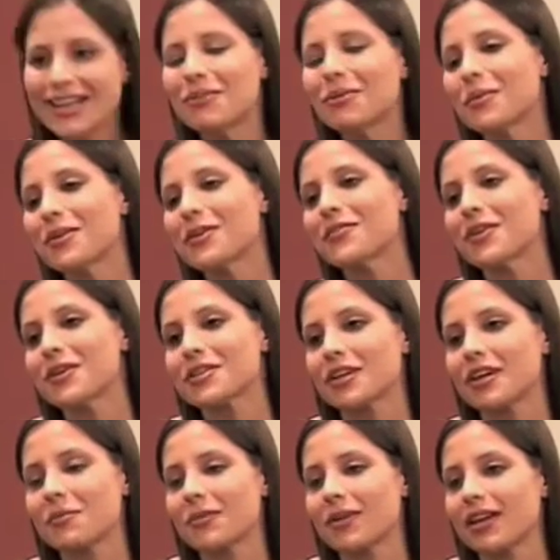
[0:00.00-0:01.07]
Well, when you first
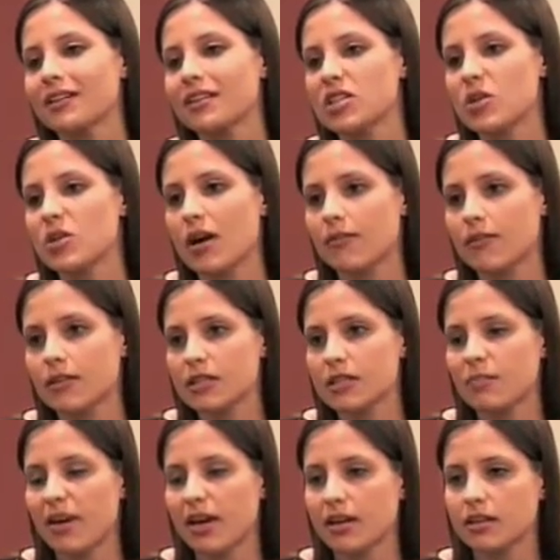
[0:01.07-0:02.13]
started playing, did you ever
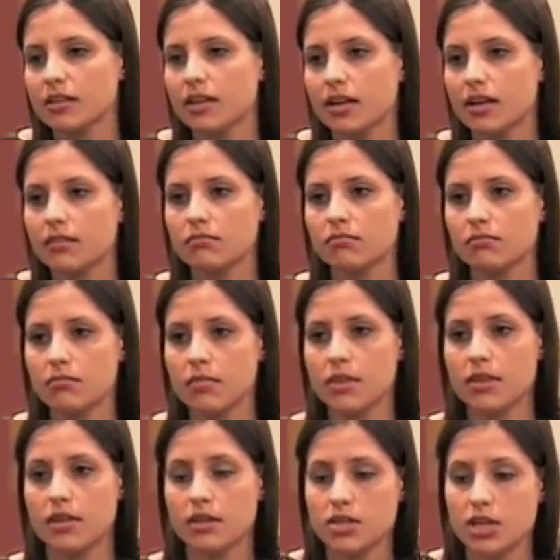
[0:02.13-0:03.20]
expect that
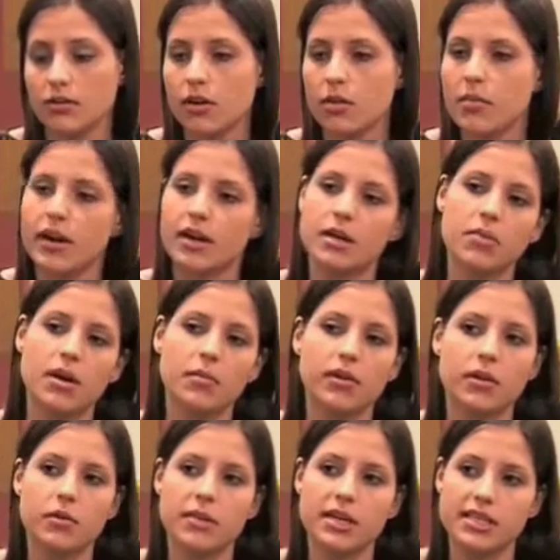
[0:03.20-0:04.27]
the general American
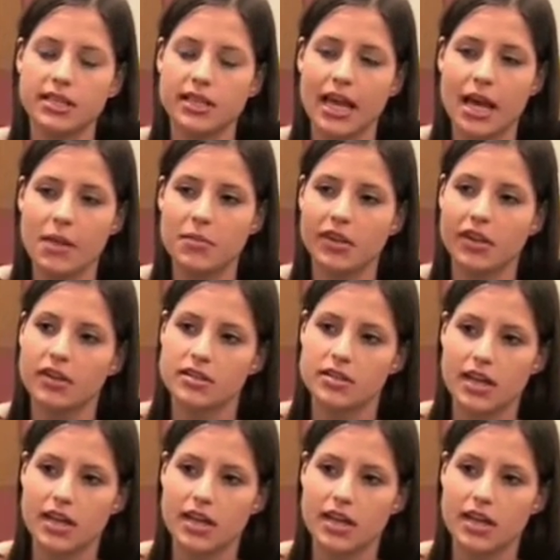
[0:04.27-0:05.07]
public would basically emulate your